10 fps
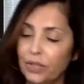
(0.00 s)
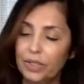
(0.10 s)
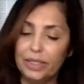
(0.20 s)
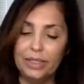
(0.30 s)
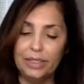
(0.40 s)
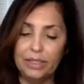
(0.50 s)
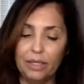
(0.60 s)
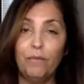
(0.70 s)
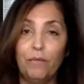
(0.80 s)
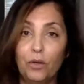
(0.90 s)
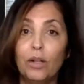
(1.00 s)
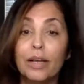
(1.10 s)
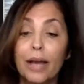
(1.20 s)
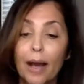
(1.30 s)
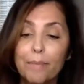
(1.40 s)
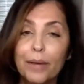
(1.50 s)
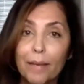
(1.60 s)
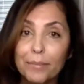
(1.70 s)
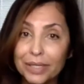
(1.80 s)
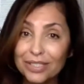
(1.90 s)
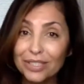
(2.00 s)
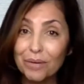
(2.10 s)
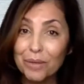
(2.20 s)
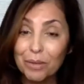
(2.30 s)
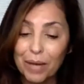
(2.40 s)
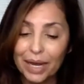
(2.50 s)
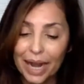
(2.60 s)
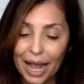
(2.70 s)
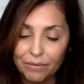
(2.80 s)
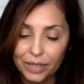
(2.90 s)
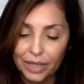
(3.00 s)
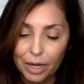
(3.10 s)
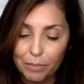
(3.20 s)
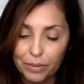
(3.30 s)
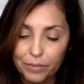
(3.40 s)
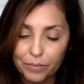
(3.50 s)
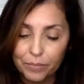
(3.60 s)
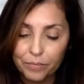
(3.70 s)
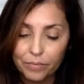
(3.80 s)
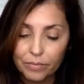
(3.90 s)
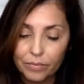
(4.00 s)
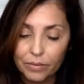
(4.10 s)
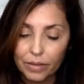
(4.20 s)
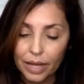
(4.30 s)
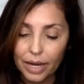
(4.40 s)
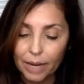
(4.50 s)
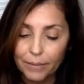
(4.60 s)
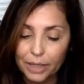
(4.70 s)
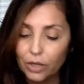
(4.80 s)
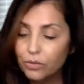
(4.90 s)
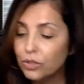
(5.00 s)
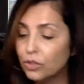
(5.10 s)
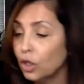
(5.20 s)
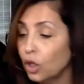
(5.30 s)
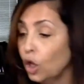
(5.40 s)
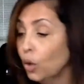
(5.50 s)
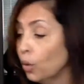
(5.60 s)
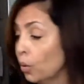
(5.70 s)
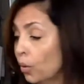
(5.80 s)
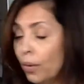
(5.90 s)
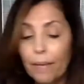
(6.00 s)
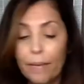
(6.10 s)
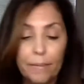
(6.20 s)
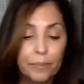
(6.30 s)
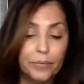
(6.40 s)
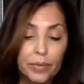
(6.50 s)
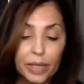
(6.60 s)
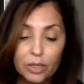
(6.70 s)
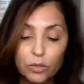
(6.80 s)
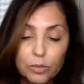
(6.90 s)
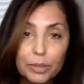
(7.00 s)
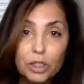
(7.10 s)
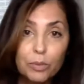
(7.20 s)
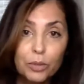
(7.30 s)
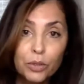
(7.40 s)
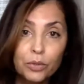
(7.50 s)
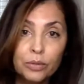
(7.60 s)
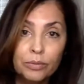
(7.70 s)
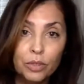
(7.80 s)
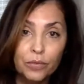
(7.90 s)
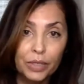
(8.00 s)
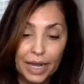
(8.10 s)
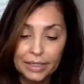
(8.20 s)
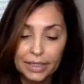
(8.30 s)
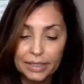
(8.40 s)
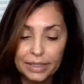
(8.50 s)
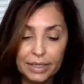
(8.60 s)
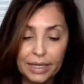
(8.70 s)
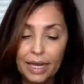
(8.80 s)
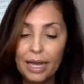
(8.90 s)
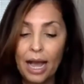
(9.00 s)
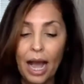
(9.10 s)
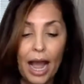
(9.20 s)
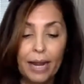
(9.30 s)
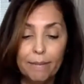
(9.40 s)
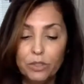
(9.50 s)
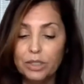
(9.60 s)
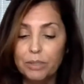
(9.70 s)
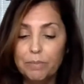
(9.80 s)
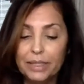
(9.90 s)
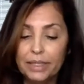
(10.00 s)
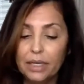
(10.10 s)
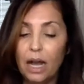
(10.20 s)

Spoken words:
the full cup. I'm going to start with about a half a cup, and I'm going to go slow and use my spoon. So if you guys can see, I am just mixing